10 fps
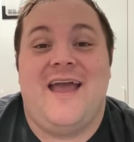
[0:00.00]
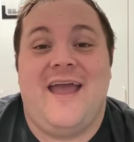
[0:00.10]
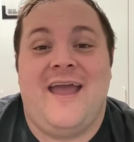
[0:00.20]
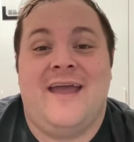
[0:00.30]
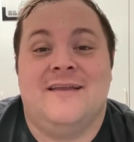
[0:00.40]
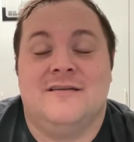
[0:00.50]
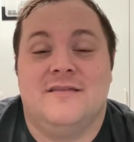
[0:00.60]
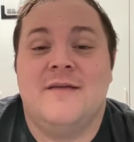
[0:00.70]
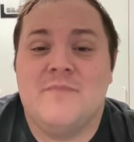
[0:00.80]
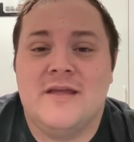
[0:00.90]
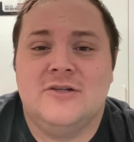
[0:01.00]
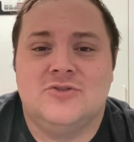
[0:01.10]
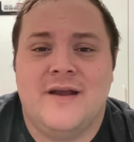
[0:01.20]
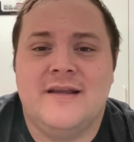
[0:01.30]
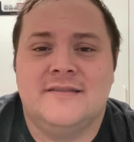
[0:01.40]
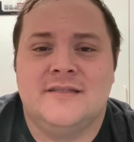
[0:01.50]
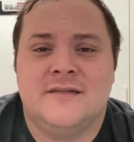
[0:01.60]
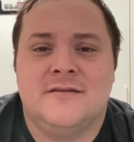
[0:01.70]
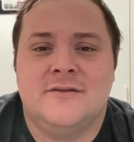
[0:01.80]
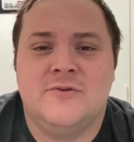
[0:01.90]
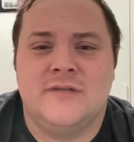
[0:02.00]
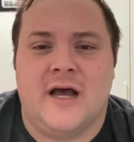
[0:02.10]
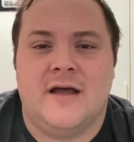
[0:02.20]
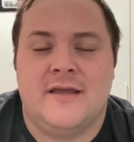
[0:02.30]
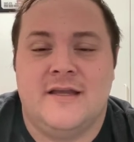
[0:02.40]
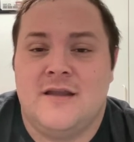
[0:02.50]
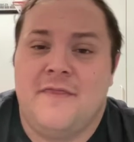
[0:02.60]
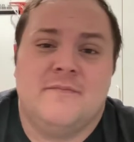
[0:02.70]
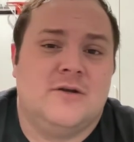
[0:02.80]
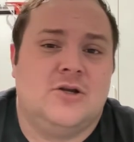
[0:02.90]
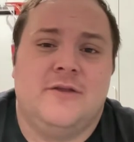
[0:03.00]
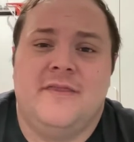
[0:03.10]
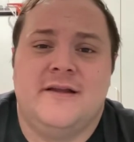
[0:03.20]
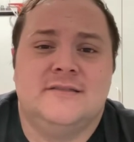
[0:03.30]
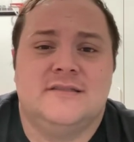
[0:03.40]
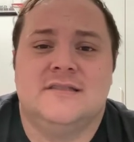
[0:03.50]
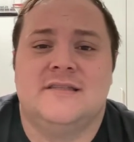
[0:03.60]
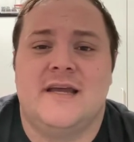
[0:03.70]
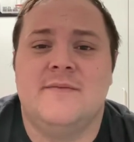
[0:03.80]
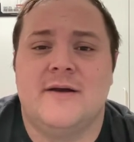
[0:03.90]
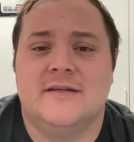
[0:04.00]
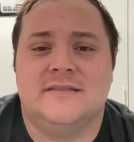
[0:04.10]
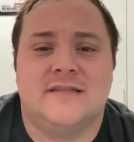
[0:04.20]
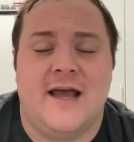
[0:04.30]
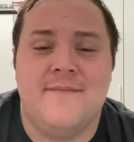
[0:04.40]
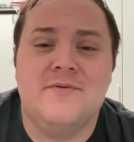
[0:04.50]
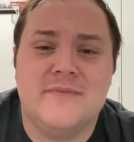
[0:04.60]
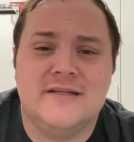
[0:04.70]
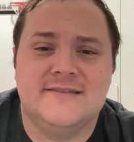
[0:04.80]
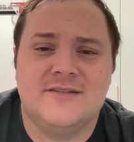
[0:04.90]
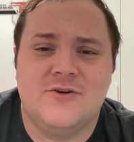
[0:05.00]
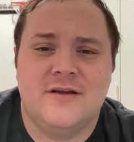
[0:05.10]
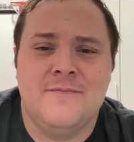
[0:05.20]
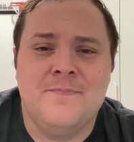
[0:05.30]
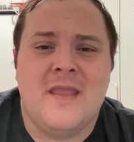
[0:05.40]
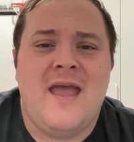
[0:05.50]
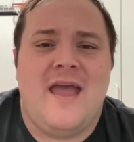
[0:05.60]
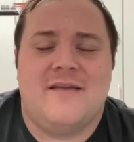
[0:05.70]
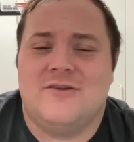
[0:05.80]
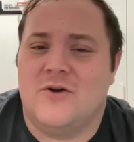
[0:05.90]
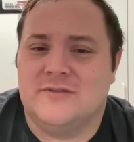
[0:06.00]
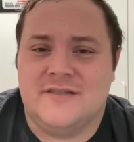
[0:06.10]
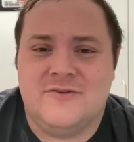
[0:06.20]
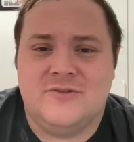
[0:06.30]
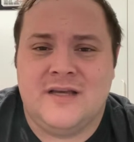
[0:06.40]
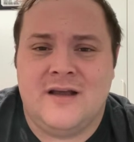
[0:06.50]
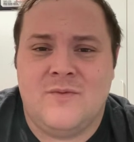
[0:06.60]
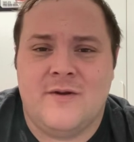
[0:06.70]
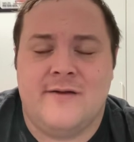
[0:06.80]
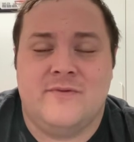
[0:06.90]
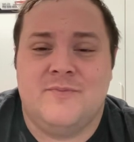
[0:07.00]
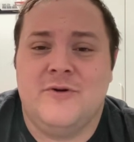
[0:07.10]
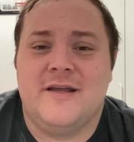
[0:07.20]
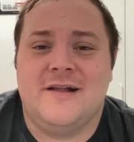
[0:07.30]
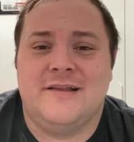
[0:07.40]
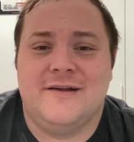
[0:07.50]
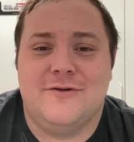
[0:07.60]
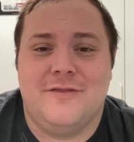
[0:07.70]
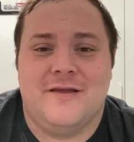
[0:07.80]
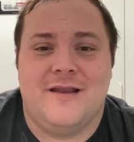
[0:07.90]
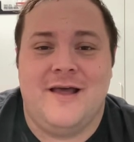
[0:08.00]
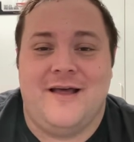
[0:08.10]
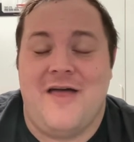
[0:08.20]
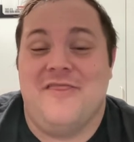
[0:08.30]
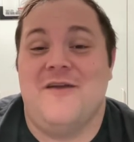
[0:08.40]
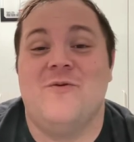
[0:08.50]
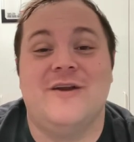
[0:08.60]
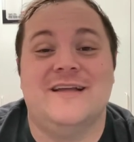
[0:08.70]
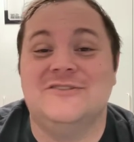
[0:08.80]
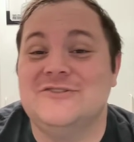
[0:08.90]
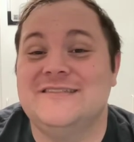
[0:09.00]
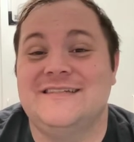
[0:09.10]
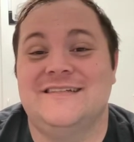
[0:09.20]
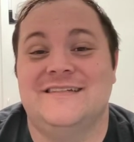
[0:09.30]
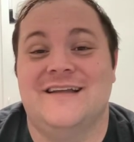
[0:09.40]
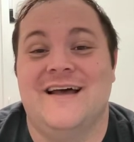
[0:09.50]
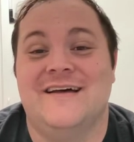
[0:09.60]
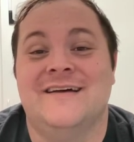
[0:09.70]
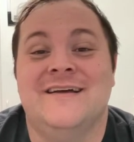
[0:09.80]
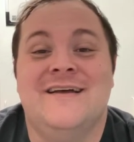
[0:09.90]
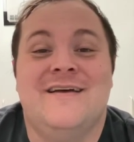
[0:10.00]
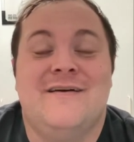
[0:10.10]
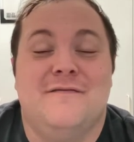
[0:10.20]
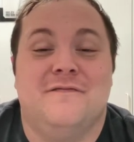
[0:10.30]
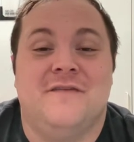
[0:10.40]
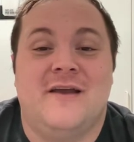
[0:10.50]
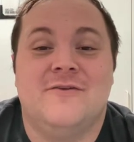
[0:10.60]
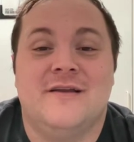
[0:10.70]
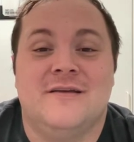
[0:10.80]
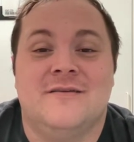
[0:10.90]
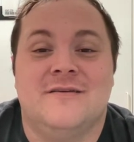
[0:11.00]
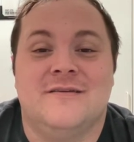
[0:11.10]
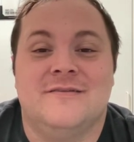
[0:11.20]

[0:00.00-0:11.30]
and then being traded to Utah. He had nothing but good things to say about his time in Minnesota. Goes to Utah, where it was pretty clear that they weren't interested in a veteran